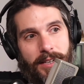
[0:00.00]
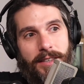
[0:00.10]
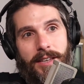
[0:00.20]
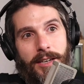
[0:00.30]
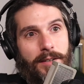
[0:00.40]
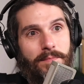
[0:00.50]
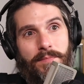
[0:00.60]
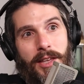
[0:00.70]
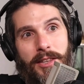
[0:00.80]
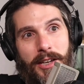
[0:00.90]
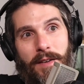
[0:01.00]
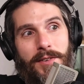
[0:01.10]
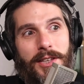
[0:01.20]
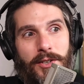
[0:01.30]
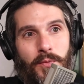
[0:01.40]
and like then like
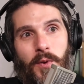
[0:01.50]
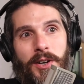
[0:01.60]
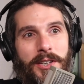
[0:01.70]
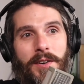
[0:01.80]
everything just works.